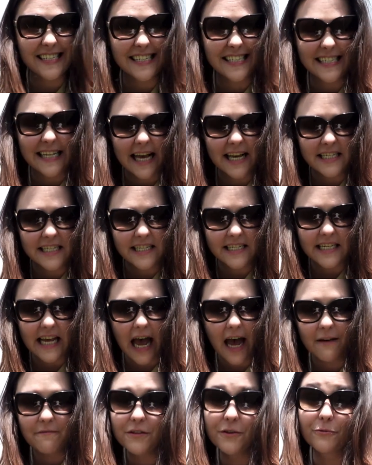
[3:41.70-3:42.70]
it says is to
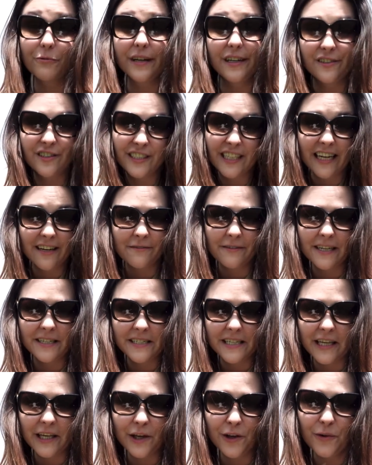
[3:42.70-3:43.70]
have the rear side
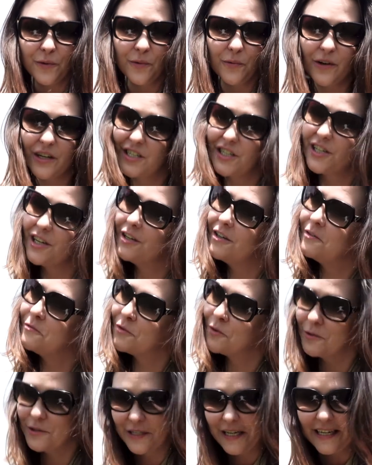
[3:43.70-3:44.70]
facing you, which of
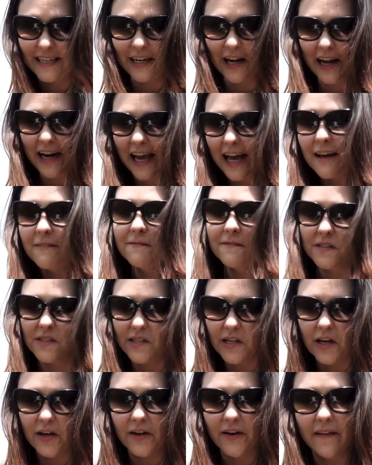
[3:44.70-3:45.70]
course I did not have, so
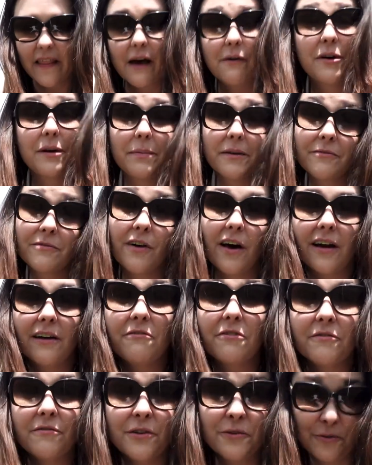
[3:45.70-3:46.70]
that would have been fun
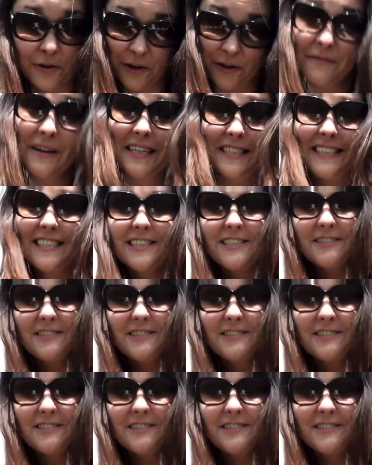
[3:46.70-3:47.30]
if it flew in our faces.